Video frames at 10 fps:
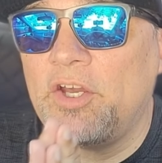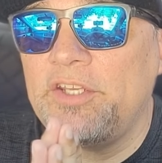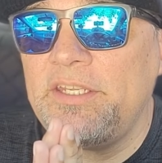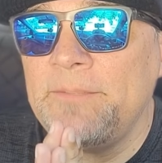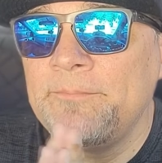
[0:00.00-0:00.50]

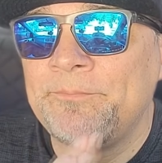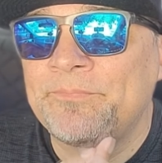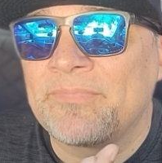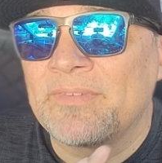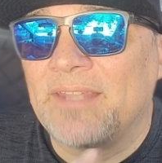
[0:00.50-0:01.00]
honey,
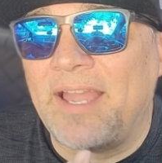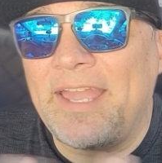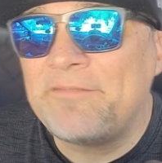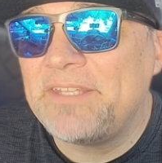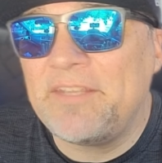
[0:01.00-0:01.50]

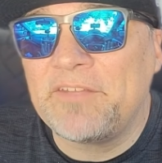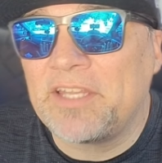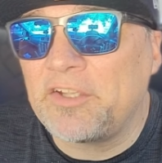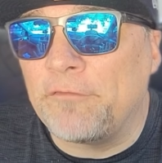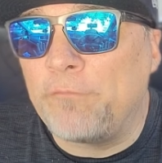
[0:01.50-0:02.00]
I have to give it
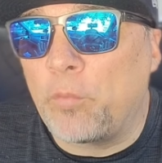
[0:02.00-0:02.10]
like a